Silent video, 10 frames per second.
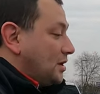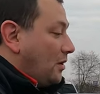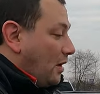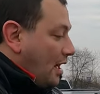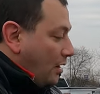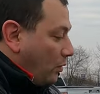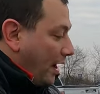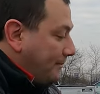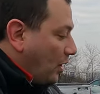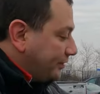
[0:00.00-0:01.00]
So
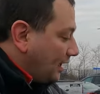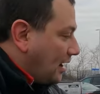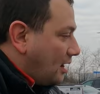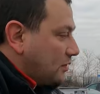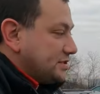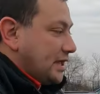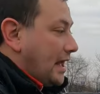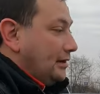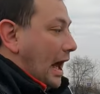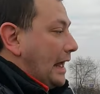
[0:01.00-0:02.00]
when I bought the car, once
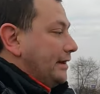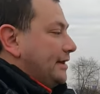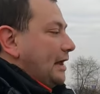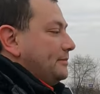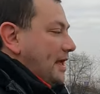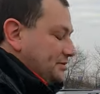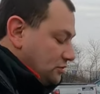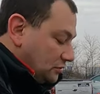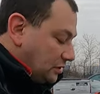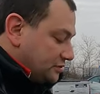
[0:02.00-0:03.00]
again, I did not pay
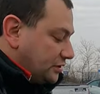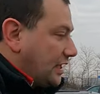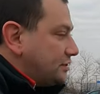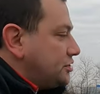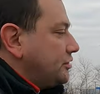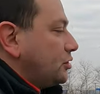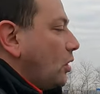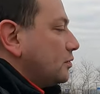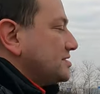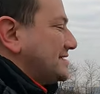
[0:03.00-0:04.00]
too close attention. The
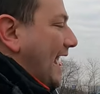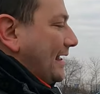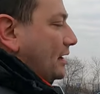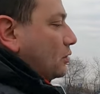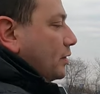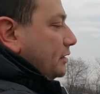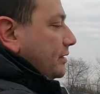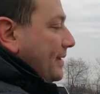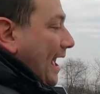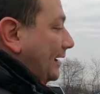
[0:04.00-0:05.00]
door was sagging
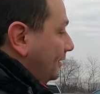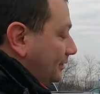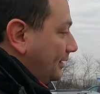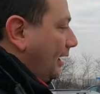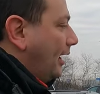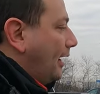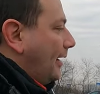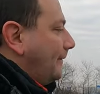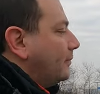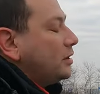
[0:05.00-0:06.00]
really bad.
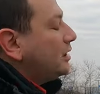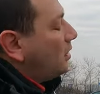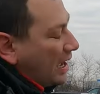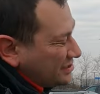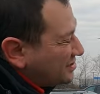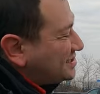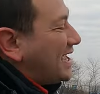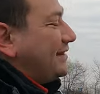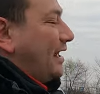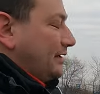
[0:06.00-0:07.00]
Well, no, I shouldn't
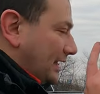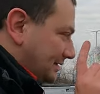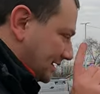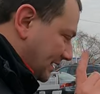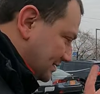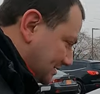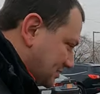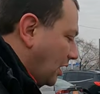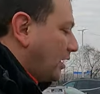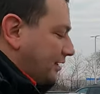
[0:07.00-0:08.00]
say that.
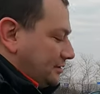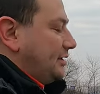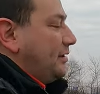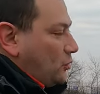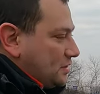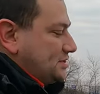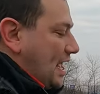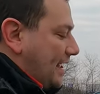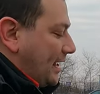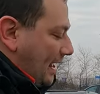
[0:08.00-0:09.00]
It was
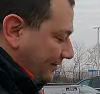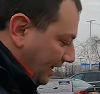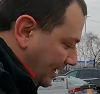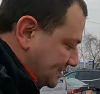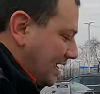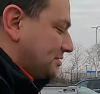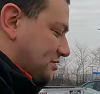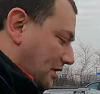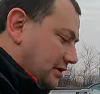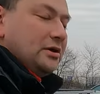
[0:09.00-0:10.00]
sagging, and then as I
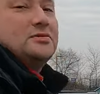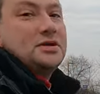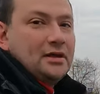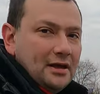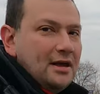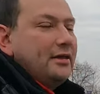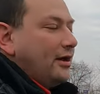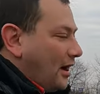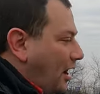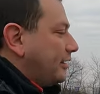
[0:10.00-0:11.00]
started using
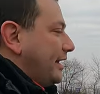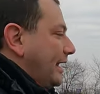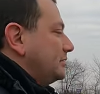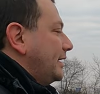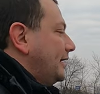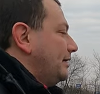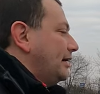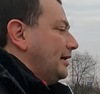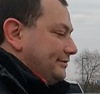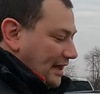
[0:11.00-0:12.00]
the car daily,
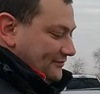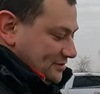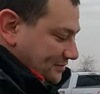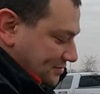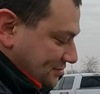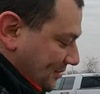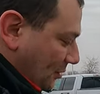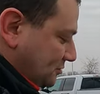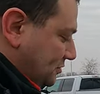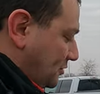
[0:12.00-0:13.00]
and obviously this is the
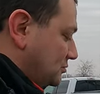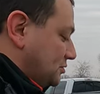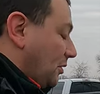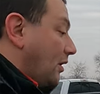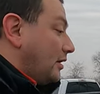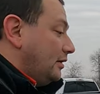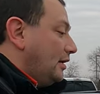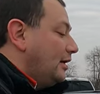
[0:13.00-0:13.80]
most used door,